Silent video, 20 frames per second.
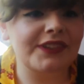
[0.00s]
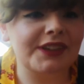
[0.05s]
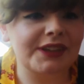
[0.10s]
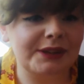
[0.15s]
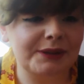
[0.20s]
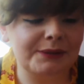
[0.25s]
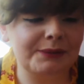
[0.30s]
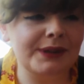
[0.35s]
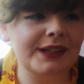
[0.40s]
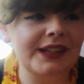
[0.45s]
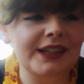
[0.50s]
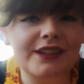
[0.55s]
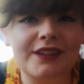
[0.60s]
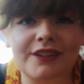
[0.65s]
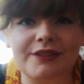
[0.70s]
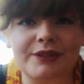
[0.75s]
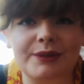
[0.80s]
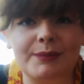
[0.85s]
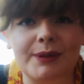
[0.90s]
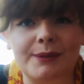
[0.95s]
we need
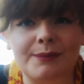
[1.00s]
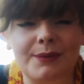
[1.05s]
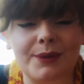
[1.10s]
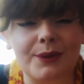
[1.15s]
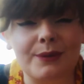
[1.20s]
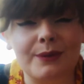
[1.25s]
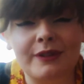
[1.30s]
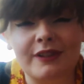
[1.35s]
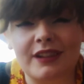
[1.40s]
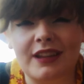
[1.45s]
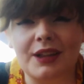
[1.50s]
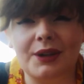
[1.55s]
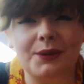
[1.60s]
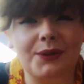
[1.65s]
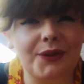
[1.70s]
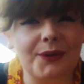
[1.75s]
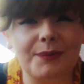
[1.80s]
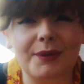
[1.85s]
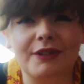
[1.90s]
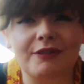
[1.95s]
to remember that we're allowed
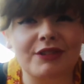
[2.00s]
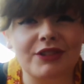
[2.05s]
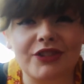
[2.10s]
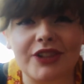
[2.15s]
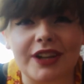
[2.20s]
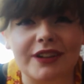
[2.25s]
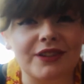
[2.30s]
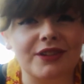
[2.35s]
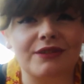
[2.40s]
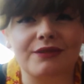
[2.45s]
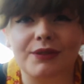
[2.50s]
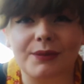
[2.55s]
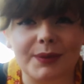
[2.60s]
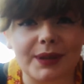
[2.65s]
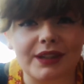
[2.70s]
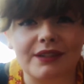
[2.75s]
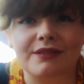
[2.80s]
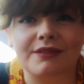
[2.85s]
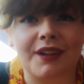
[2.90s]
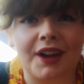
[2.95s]
to be rejected for
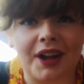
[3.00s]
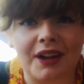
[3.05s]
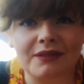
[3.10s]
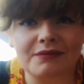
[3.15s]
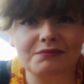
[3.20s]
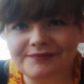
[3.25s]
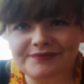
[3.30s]
being fat.